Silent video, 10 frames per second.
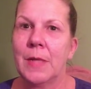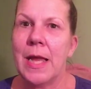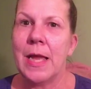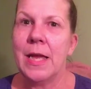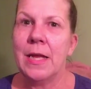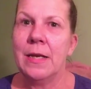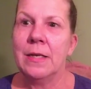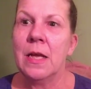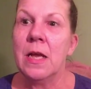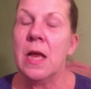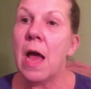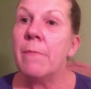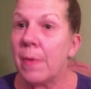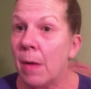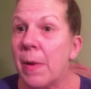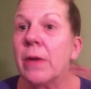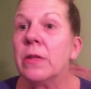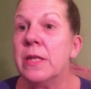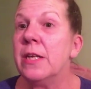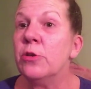And
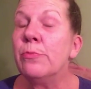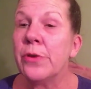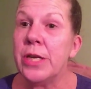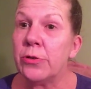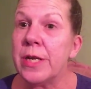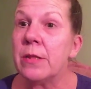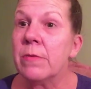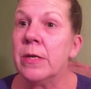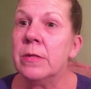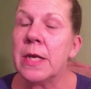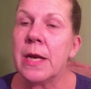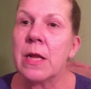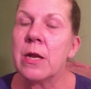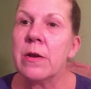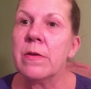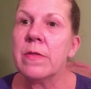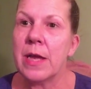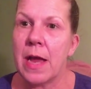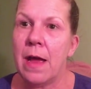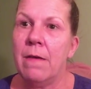apparently they do pre-treat the roads down here.
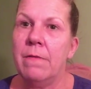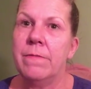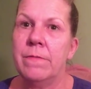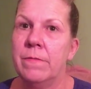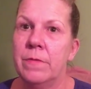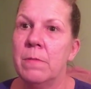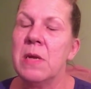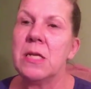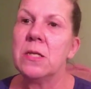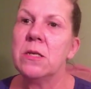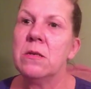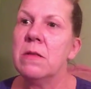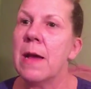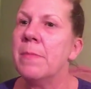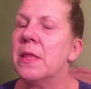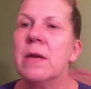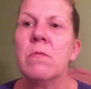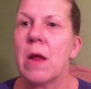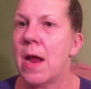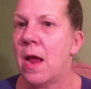They have the means to do that, but they
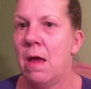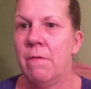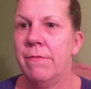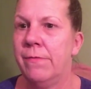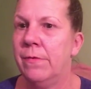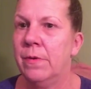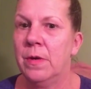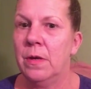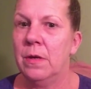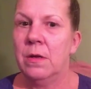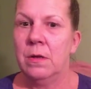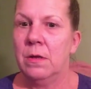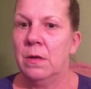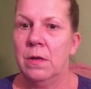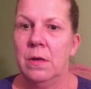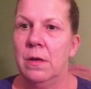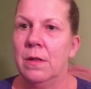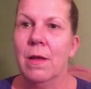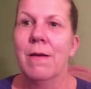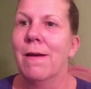don't have
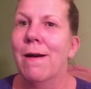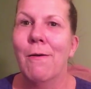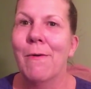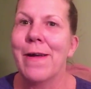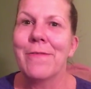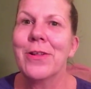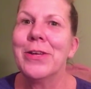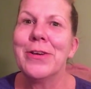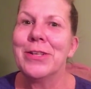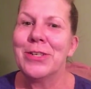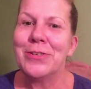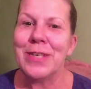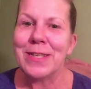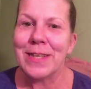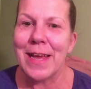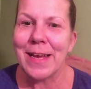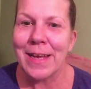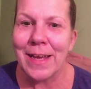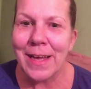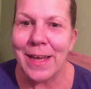a way of clearing the streets like